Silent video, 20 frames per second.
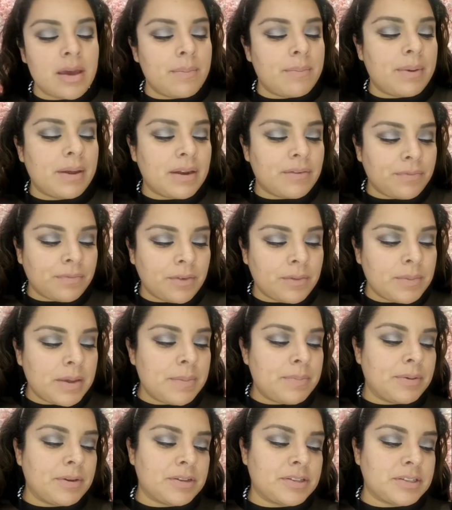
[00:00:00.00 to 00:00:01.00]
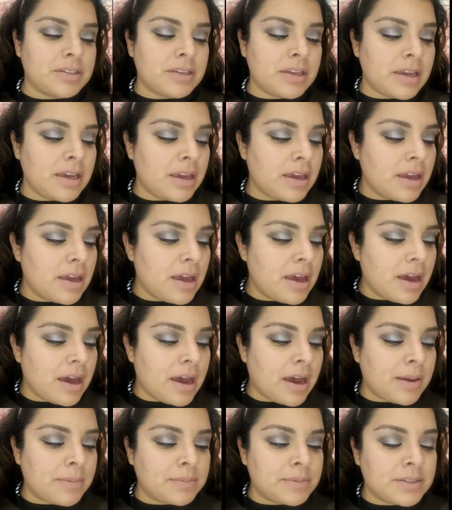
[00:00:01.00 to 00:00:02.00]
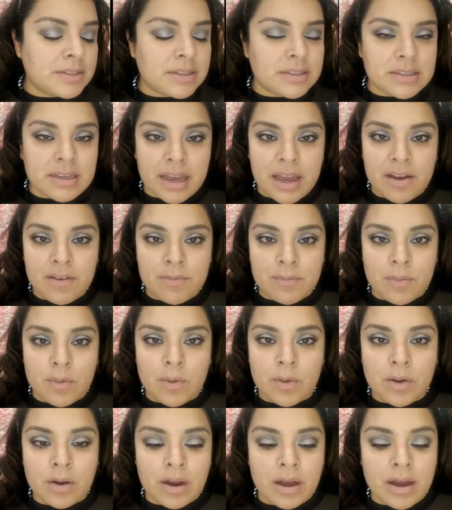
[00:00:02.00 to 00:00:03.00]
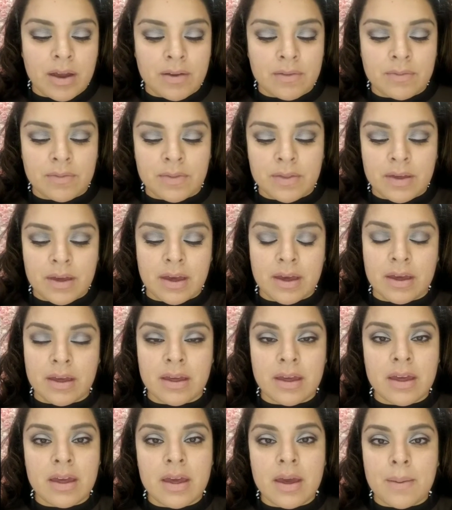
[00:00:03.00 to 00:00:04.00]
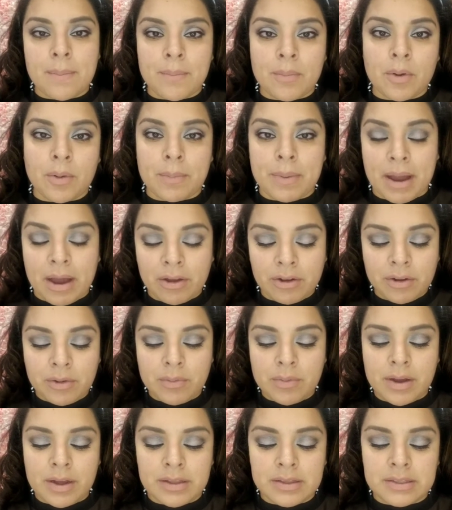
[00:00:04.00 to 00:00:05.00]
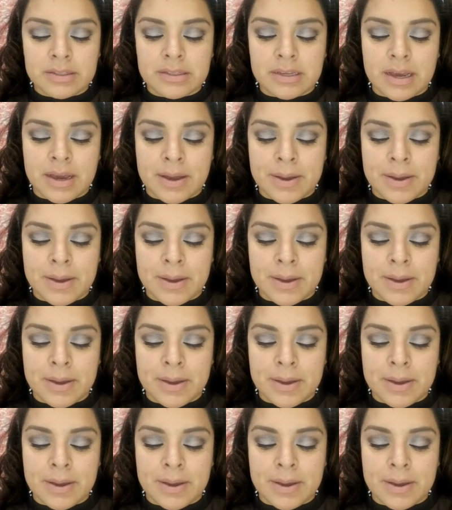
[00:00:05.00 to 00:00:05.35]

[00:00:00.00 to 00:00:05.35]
But for me personally, since I have more of the more powder ones,